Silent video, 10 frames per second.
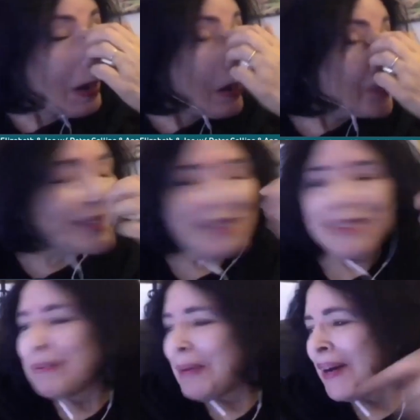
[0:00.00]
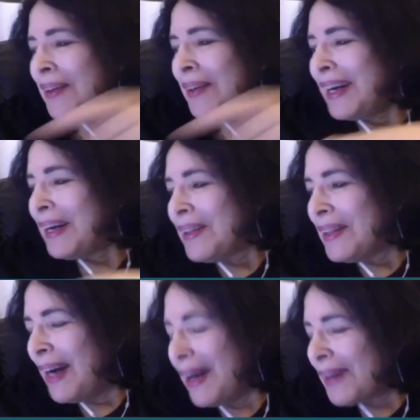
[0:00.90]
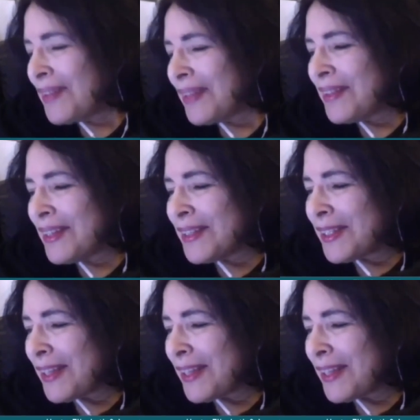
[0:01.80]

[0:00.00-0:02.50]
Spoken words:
This is about this.